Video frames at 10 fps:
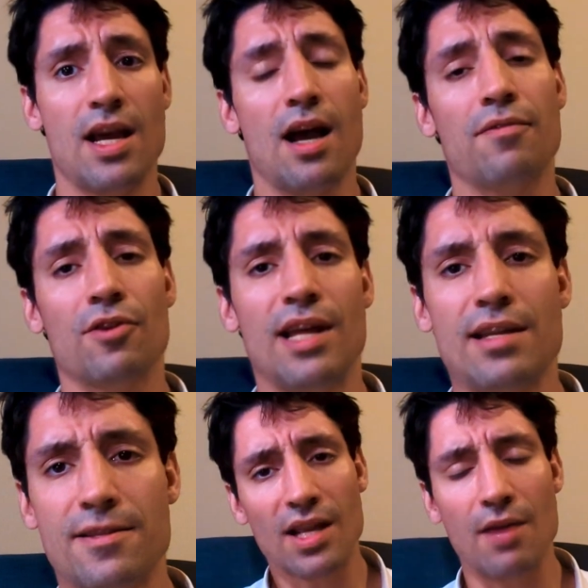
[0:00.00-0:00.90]
After
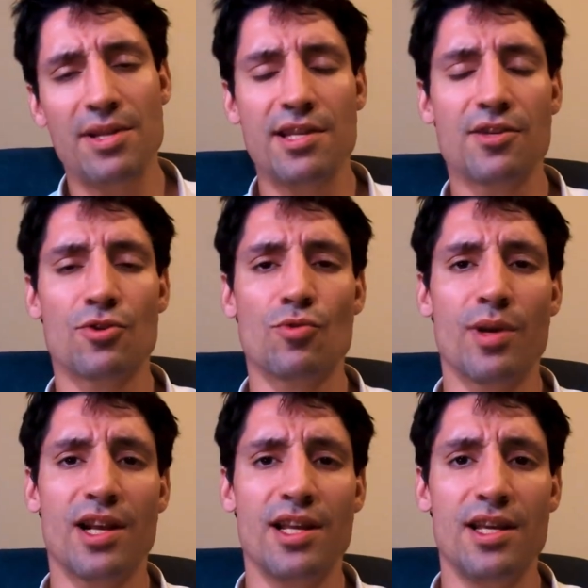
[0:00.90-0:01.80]
that, I will discuss
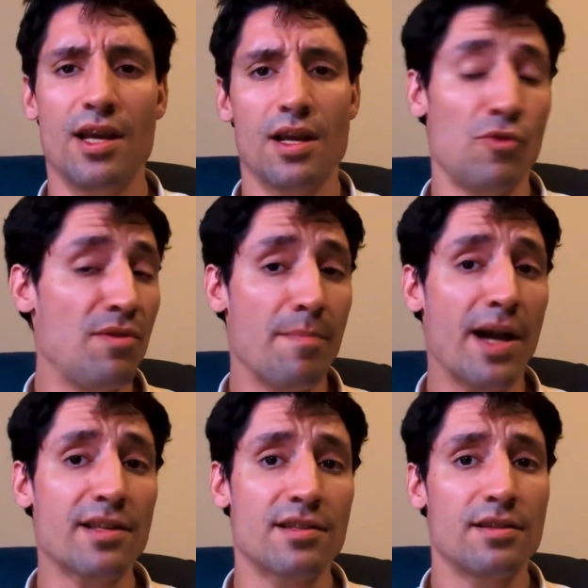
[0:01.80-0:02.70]
quickly the
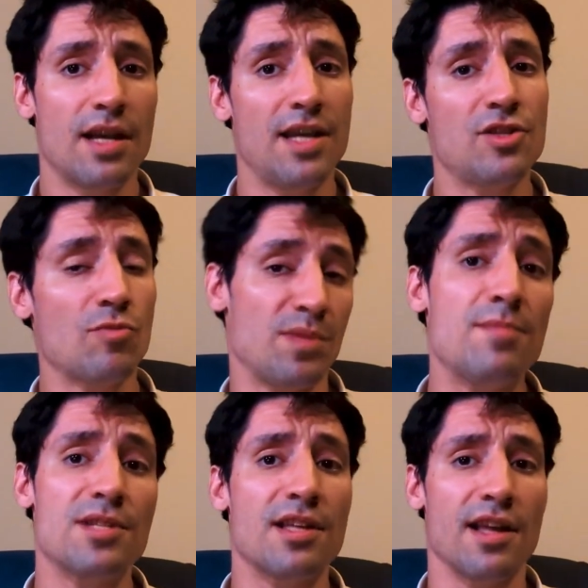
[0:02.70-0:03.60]
impact and some
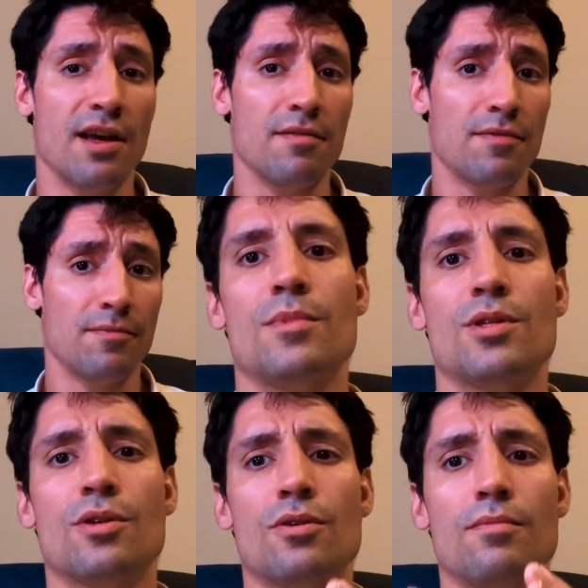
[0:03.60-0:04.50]
tips that I have.
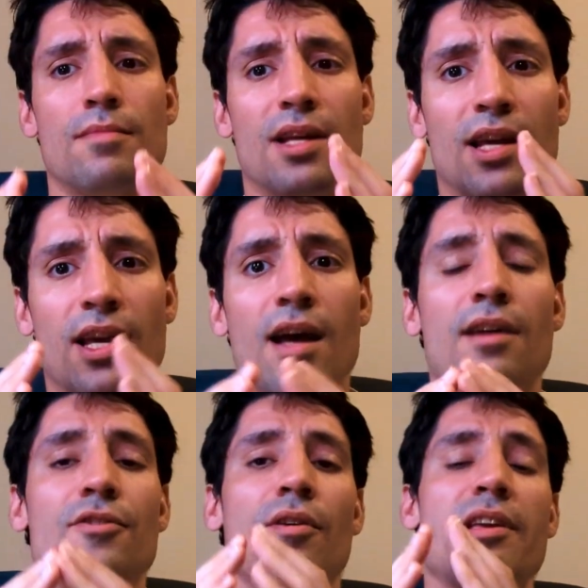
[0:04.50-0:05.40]
So here
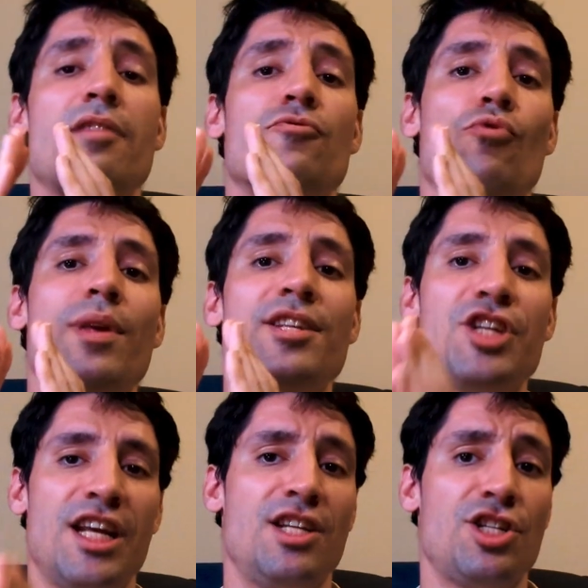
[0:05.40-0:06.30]
are the real three
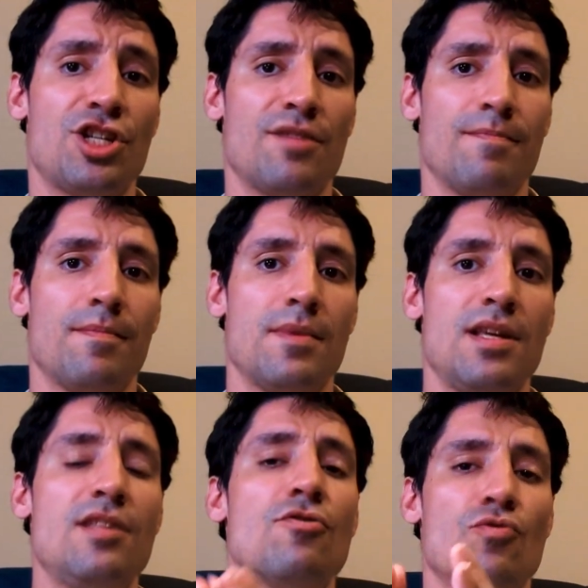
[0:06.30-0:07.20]
changes
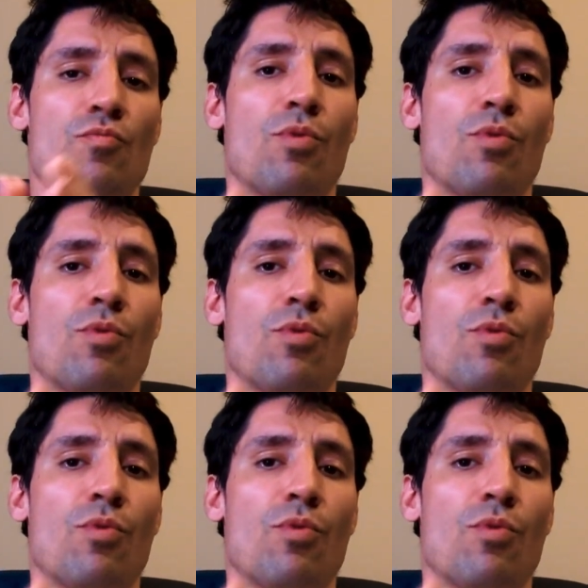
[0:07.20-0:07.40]
in the new